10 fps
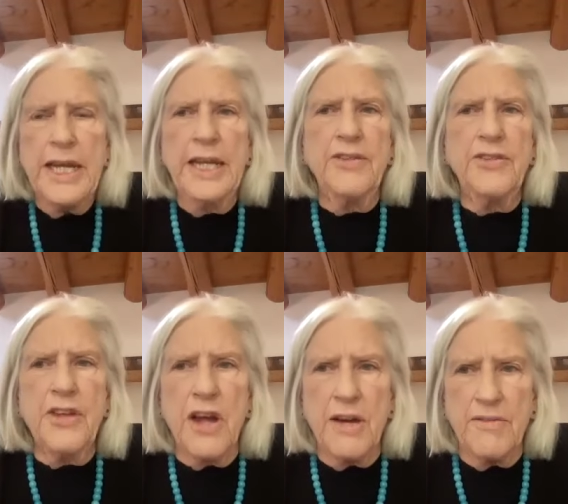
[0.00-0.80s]
is
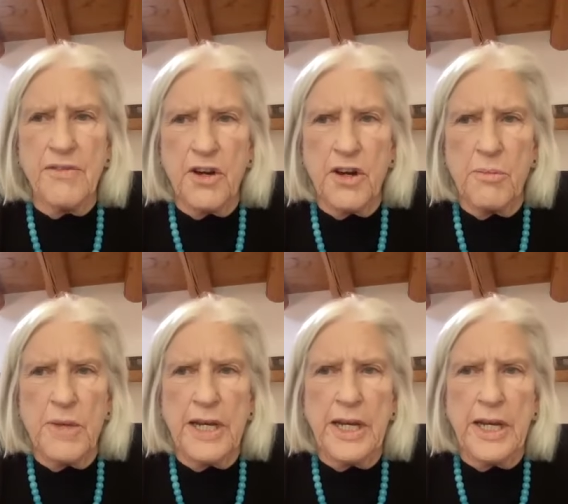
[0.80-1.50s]
not very many.